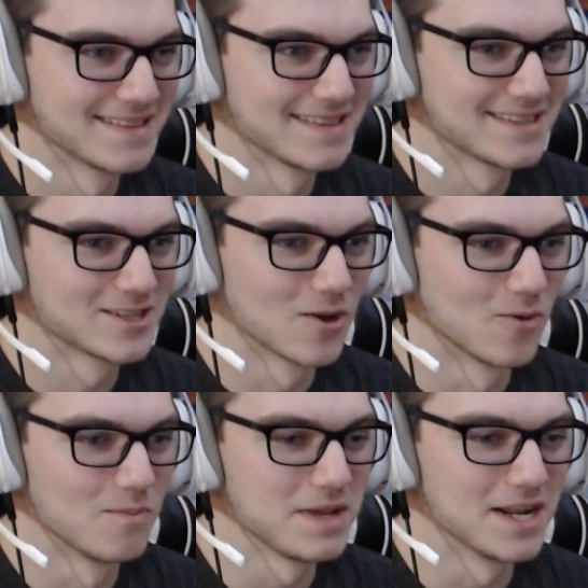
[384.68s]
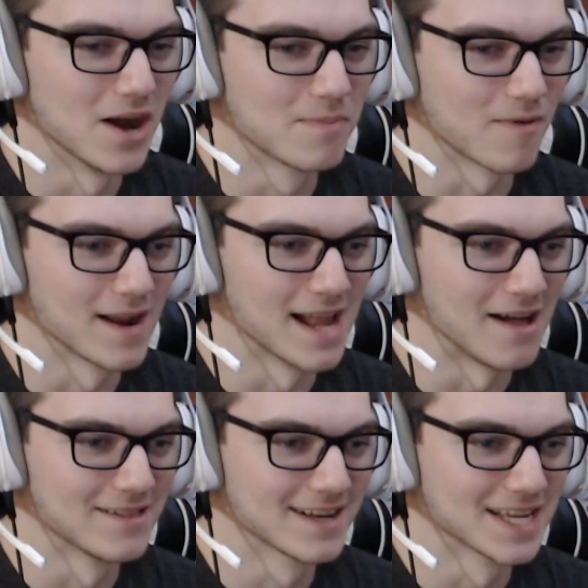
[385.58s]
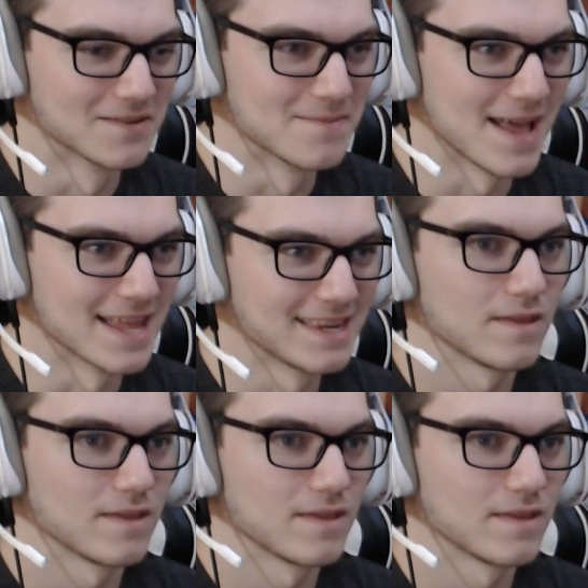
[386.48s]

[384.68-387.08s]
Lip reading: so beat up right now. Look at him, man.